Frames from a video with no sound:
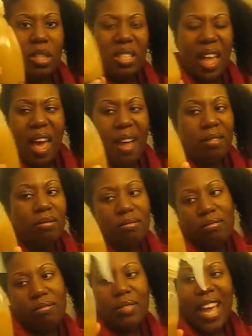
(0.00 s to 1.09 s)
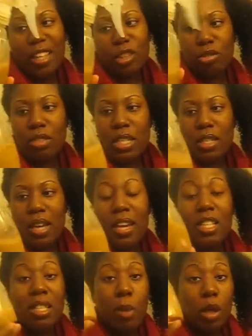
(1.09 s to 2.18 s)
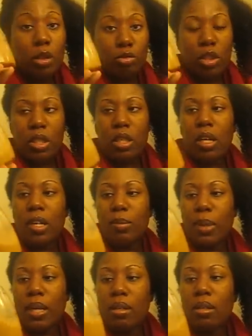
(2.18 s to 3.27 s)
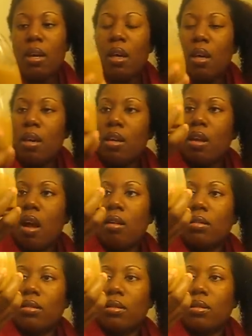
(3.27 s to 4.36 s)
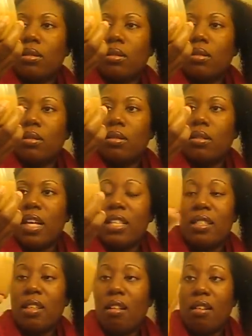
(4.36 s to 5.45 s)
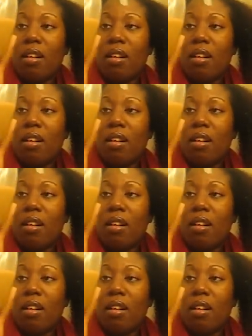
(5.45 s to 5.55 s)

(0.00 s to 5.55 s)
just add tangerine, and it smells really good, but you know, it's still